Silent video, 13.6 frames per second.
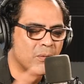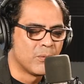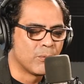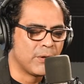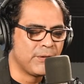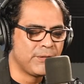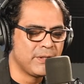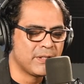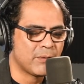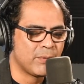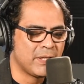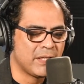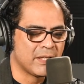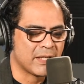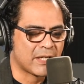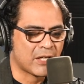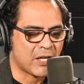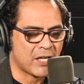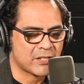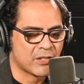One thing that really like
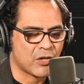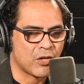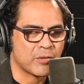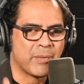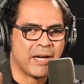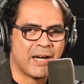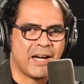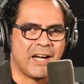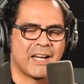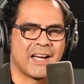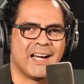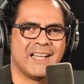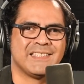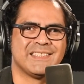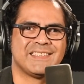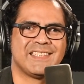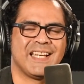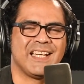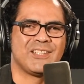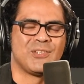caught, caught my eye, guys, is
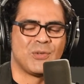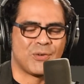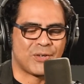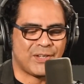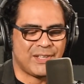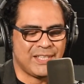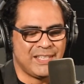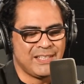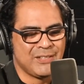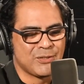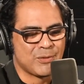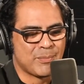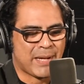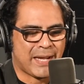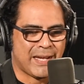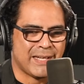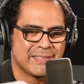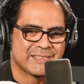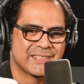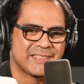that you're cleaning your
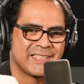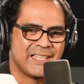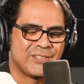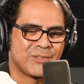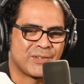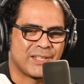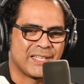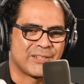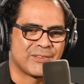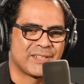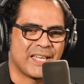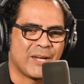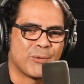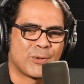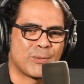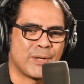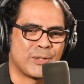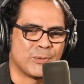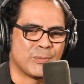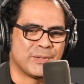mask and you're like, okay, what do
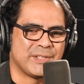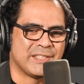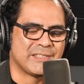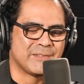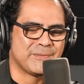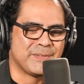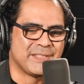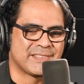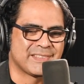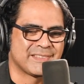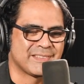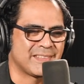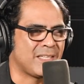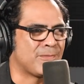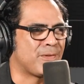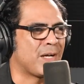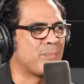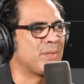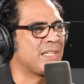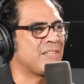I do with this if it's if
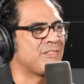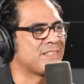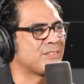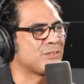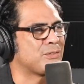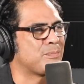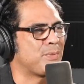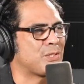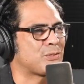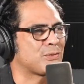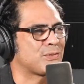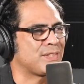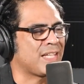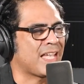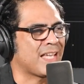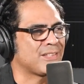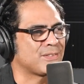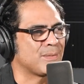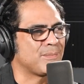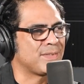I believe it suspiciously
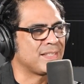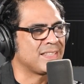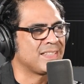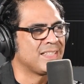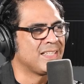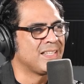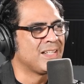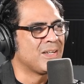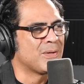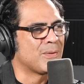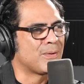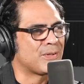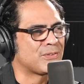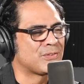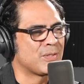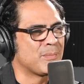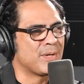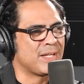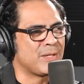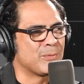has something, yeah. or
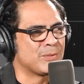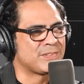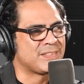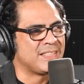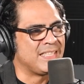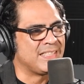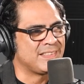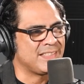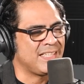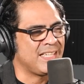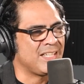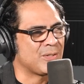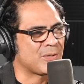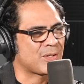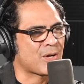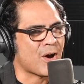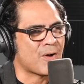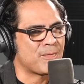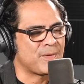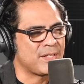somebody was sneezing or
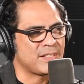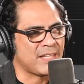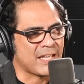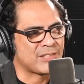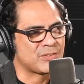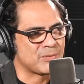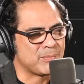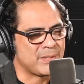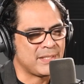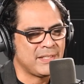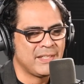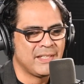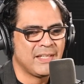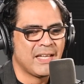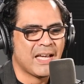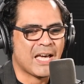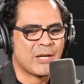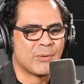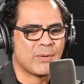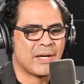coughing next to me? How
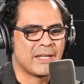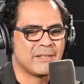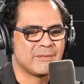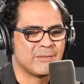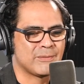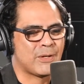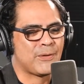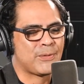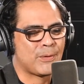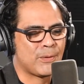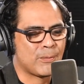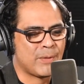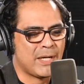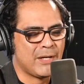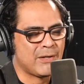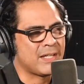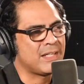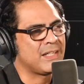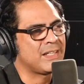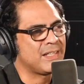do I, or I throw it away? Or
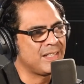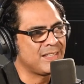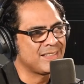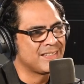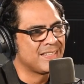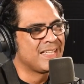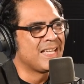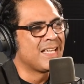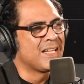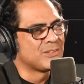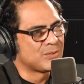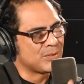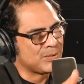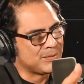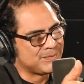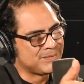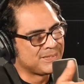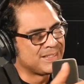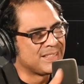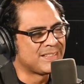can no, I no, it? no, no, no. Let so me tell
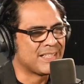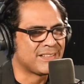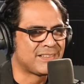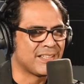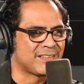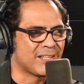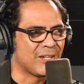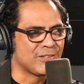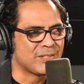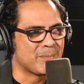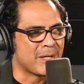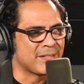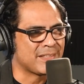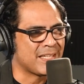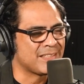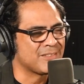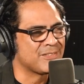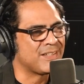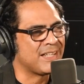you. T t so, tell us yeah, about that device.